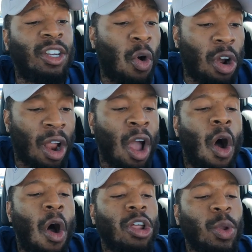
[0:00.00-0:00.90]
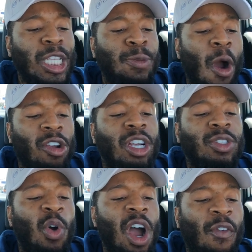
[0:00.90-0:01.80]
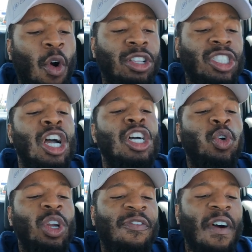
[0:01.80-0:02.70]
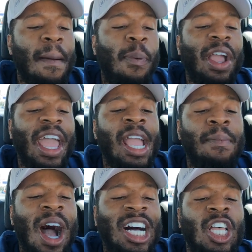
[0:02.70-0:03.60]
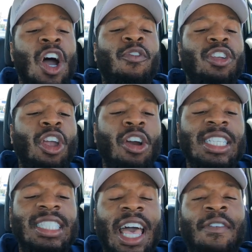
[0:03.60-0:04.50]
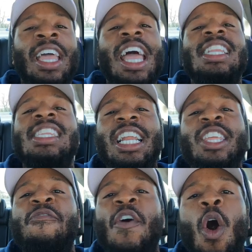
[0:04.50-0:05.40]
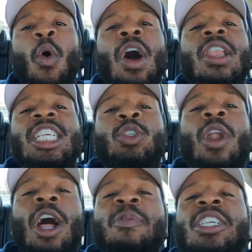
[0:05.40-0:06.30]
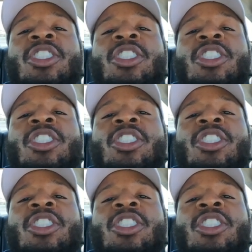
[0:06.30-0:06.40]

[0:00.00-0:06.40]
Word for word: an order. All the way sparked up 12 orders, 25.8 miles for 37.94. Let's run off